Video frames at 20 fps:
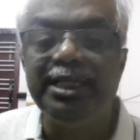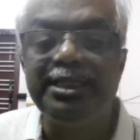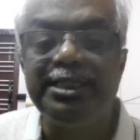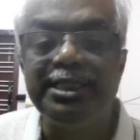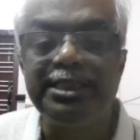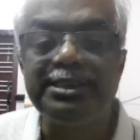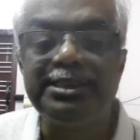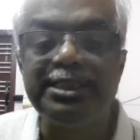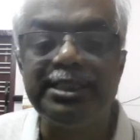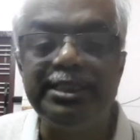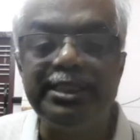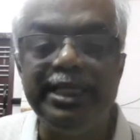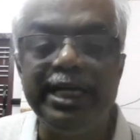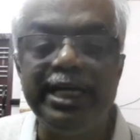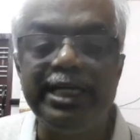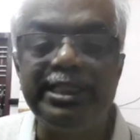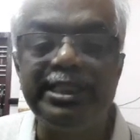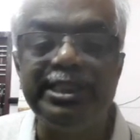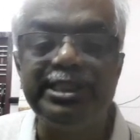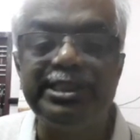This
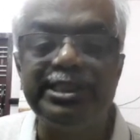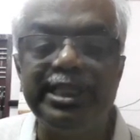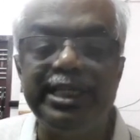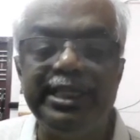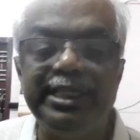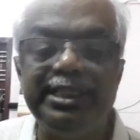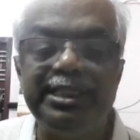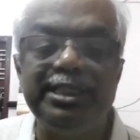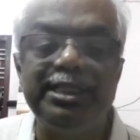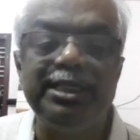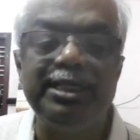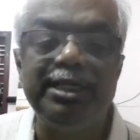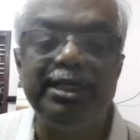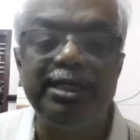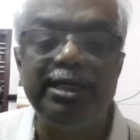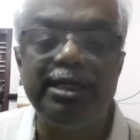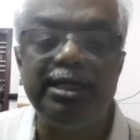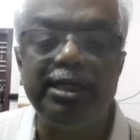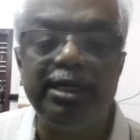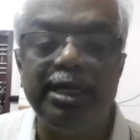negative sign,
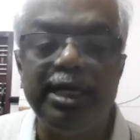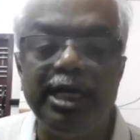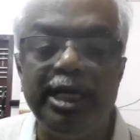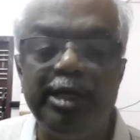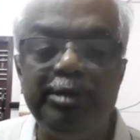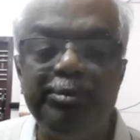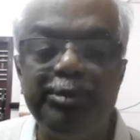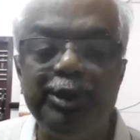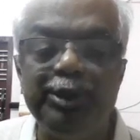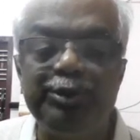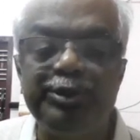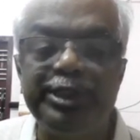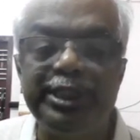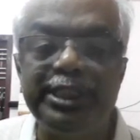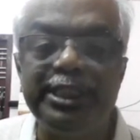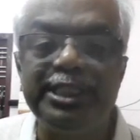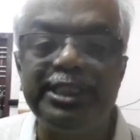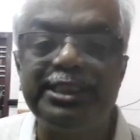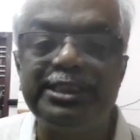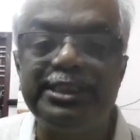I am
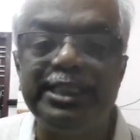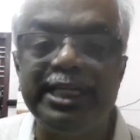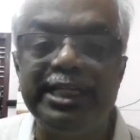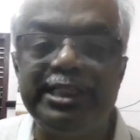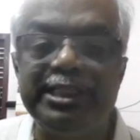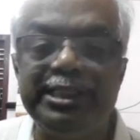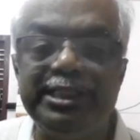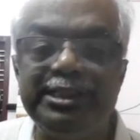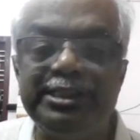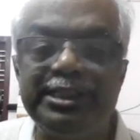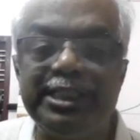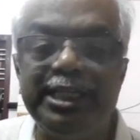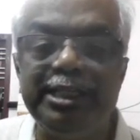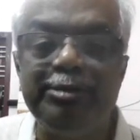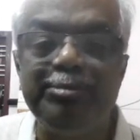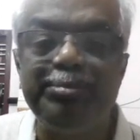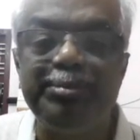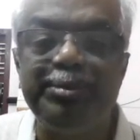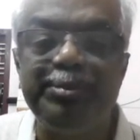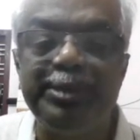using this negative
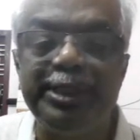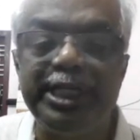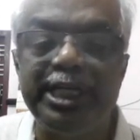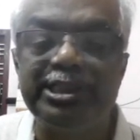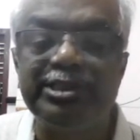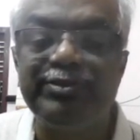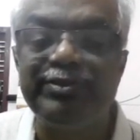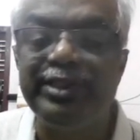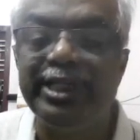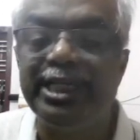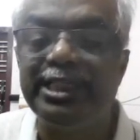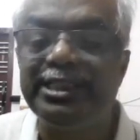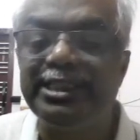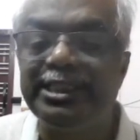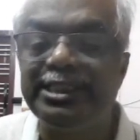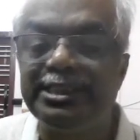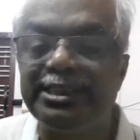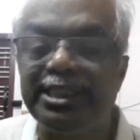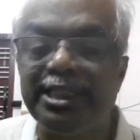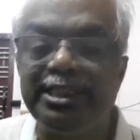sign because we are
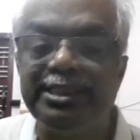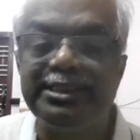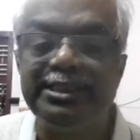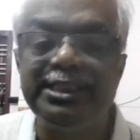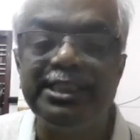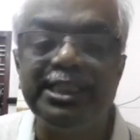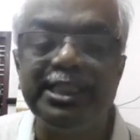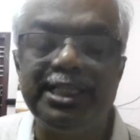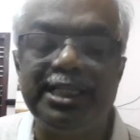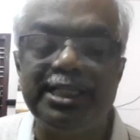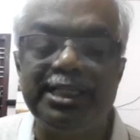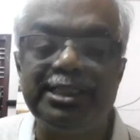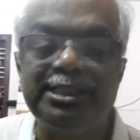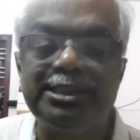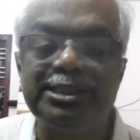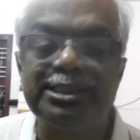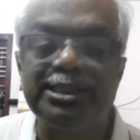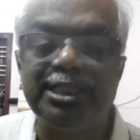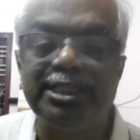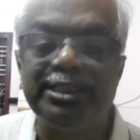discharging current
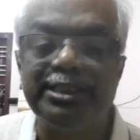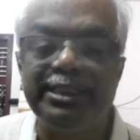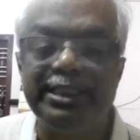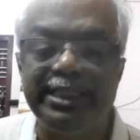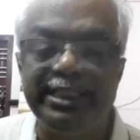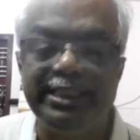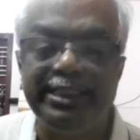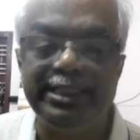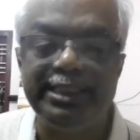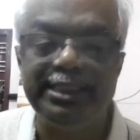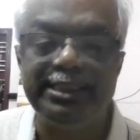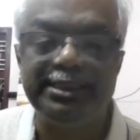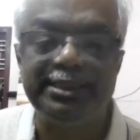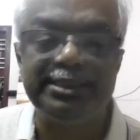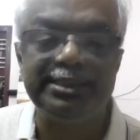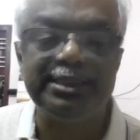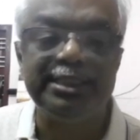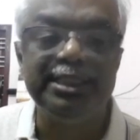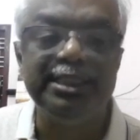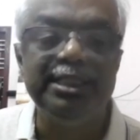start
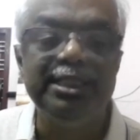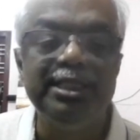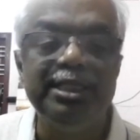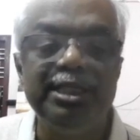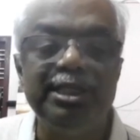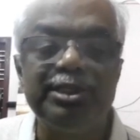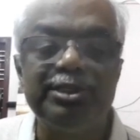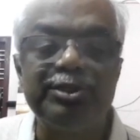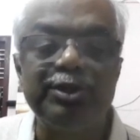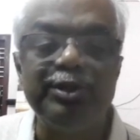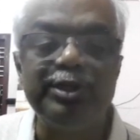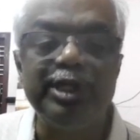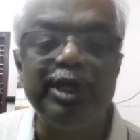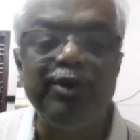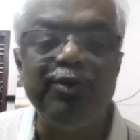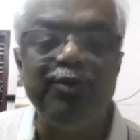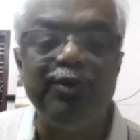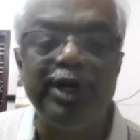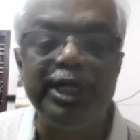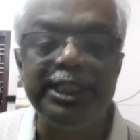decrease. So
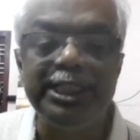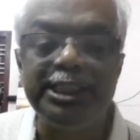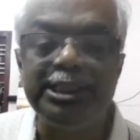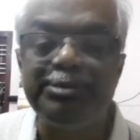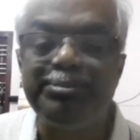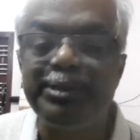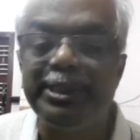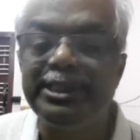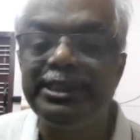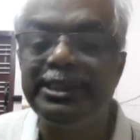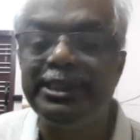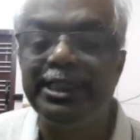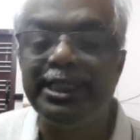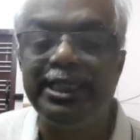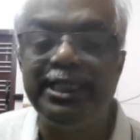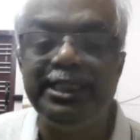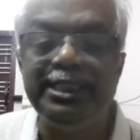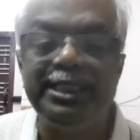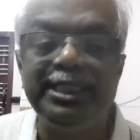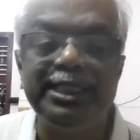now what is
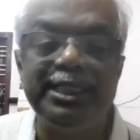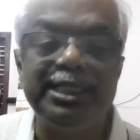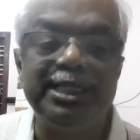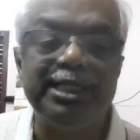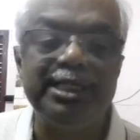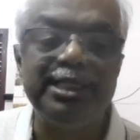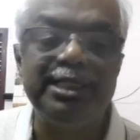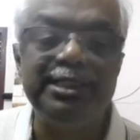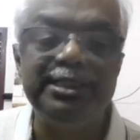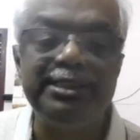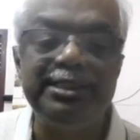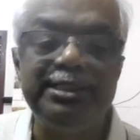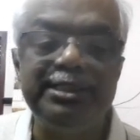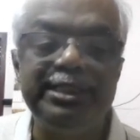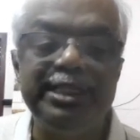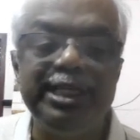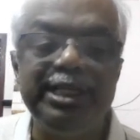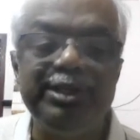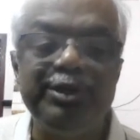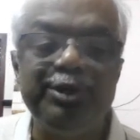basically the current
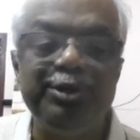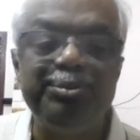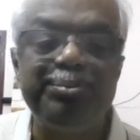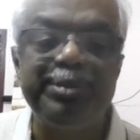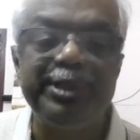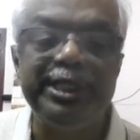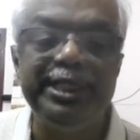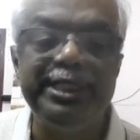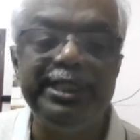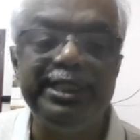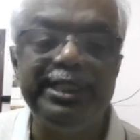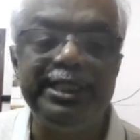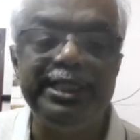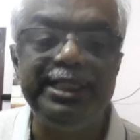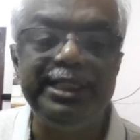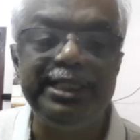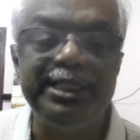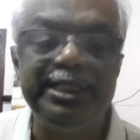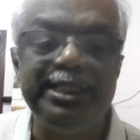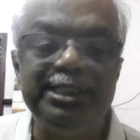TQ by
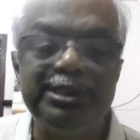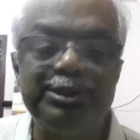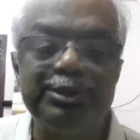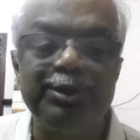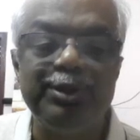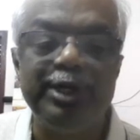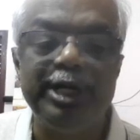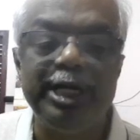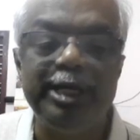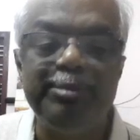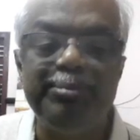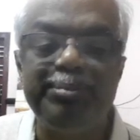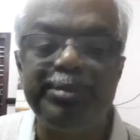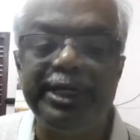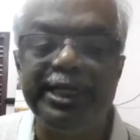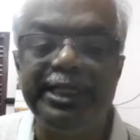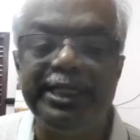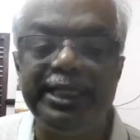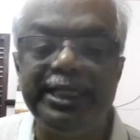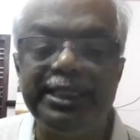TT? So I am
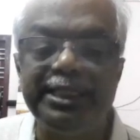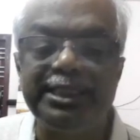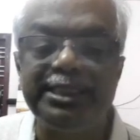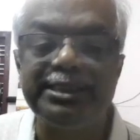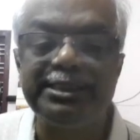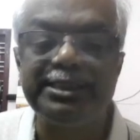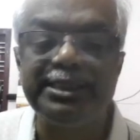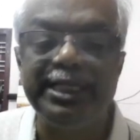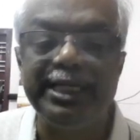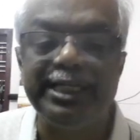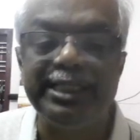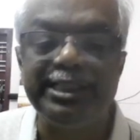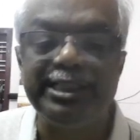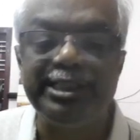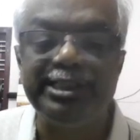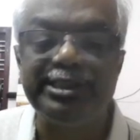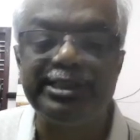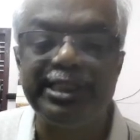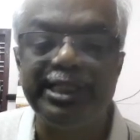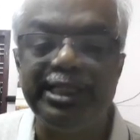bringing this
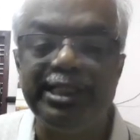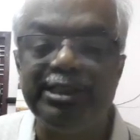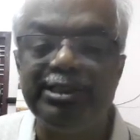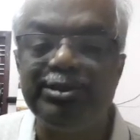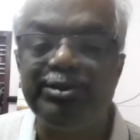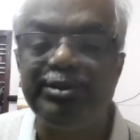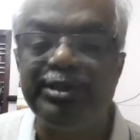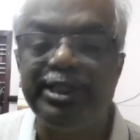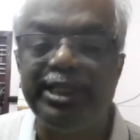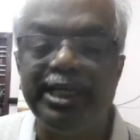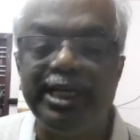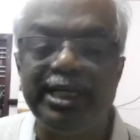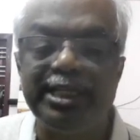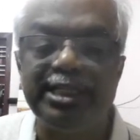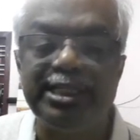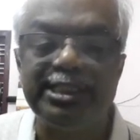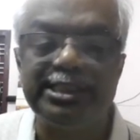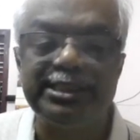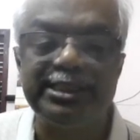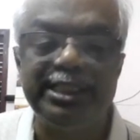negative sign to the
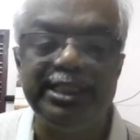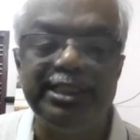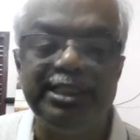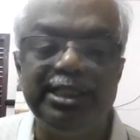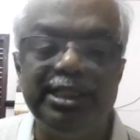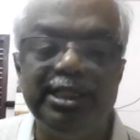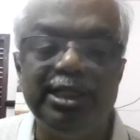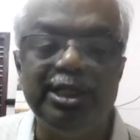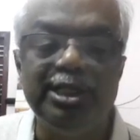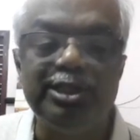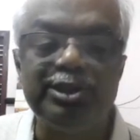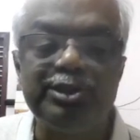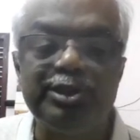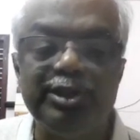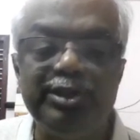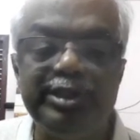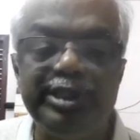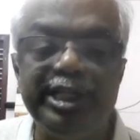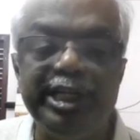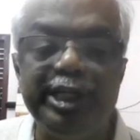other side.
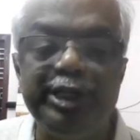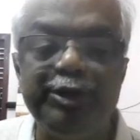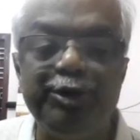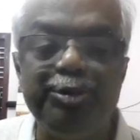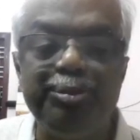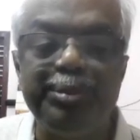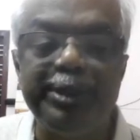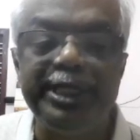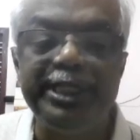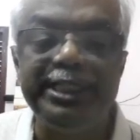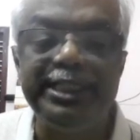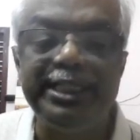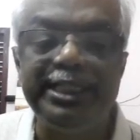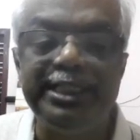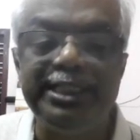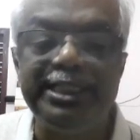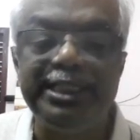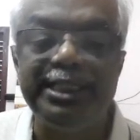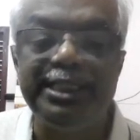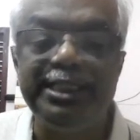So TQ by
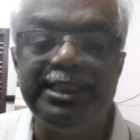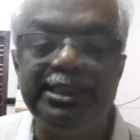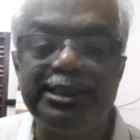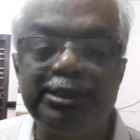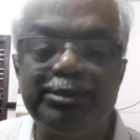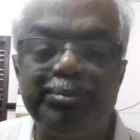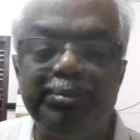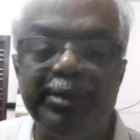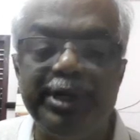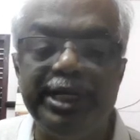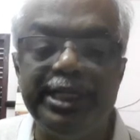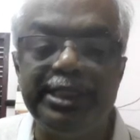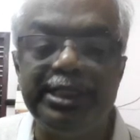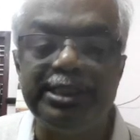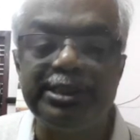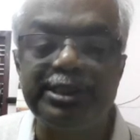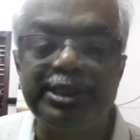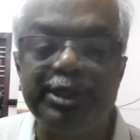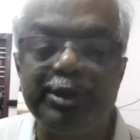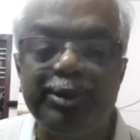TT is
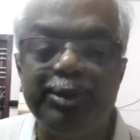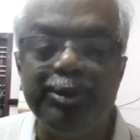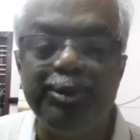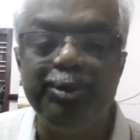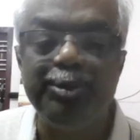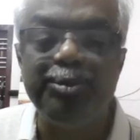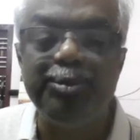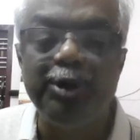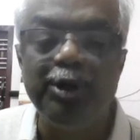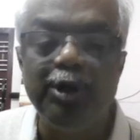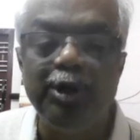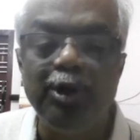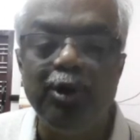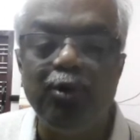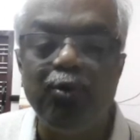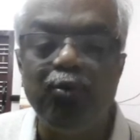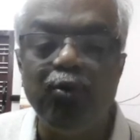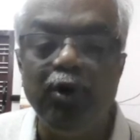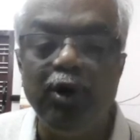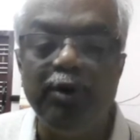minus Q
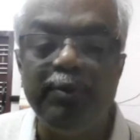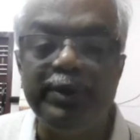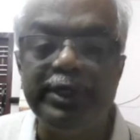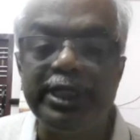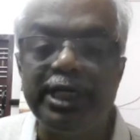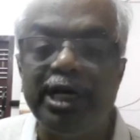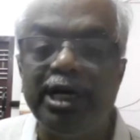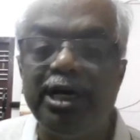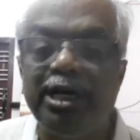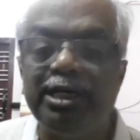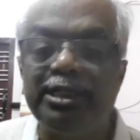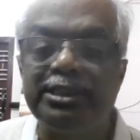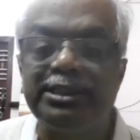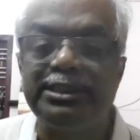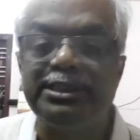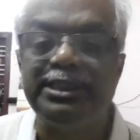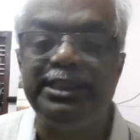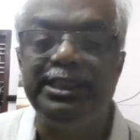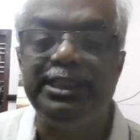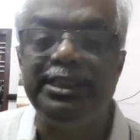over
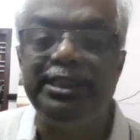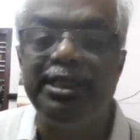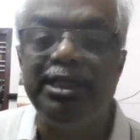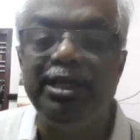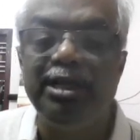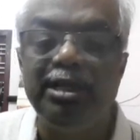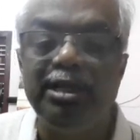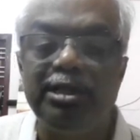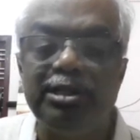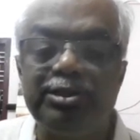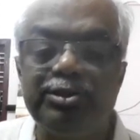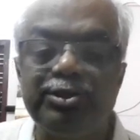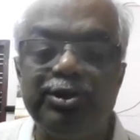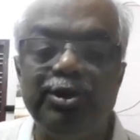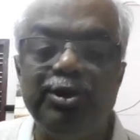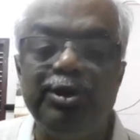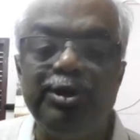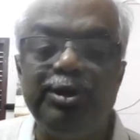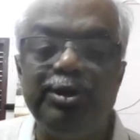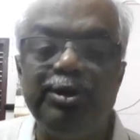RC.
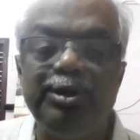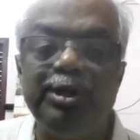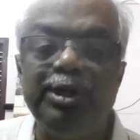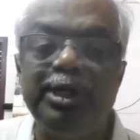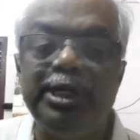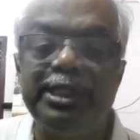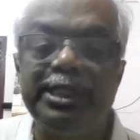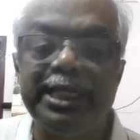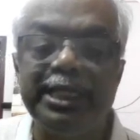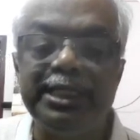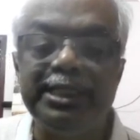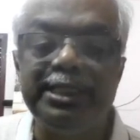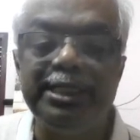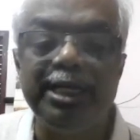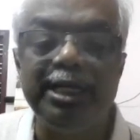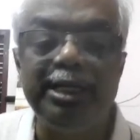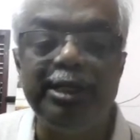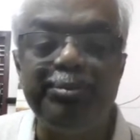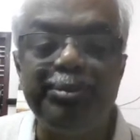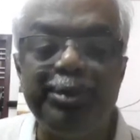So then
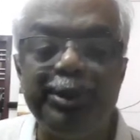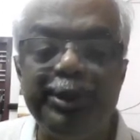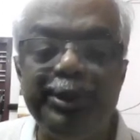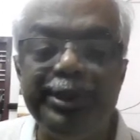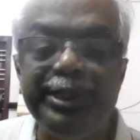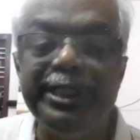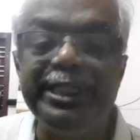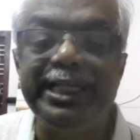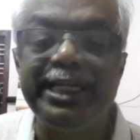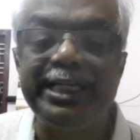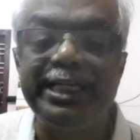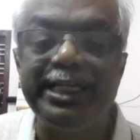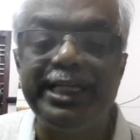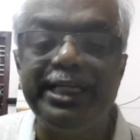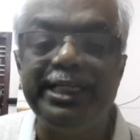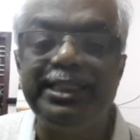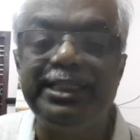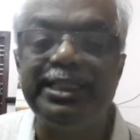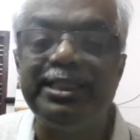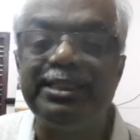if you
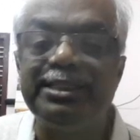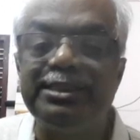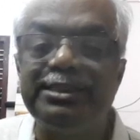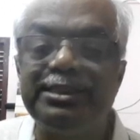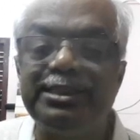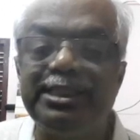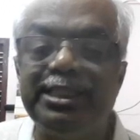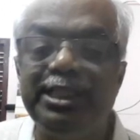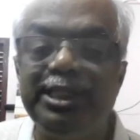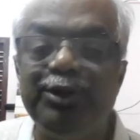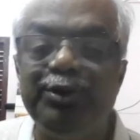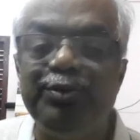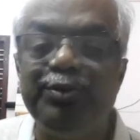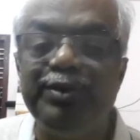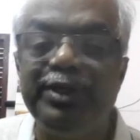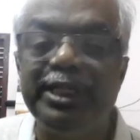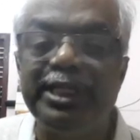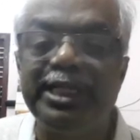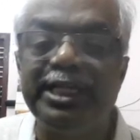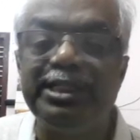integrate this, you
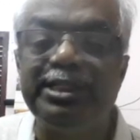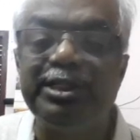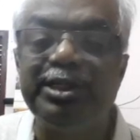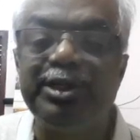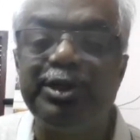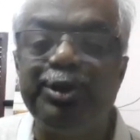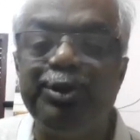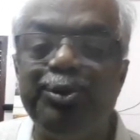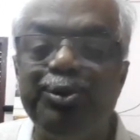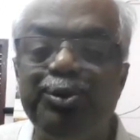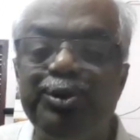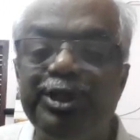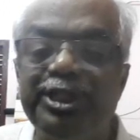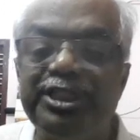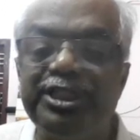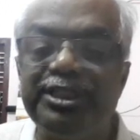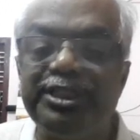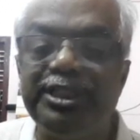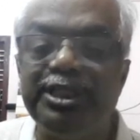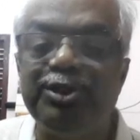will get Q
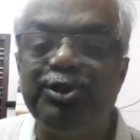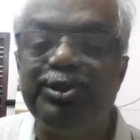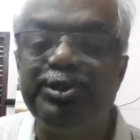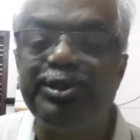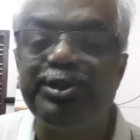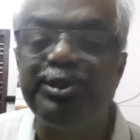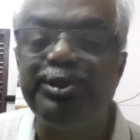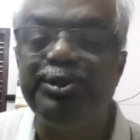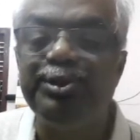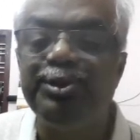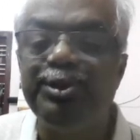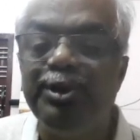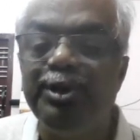is equal to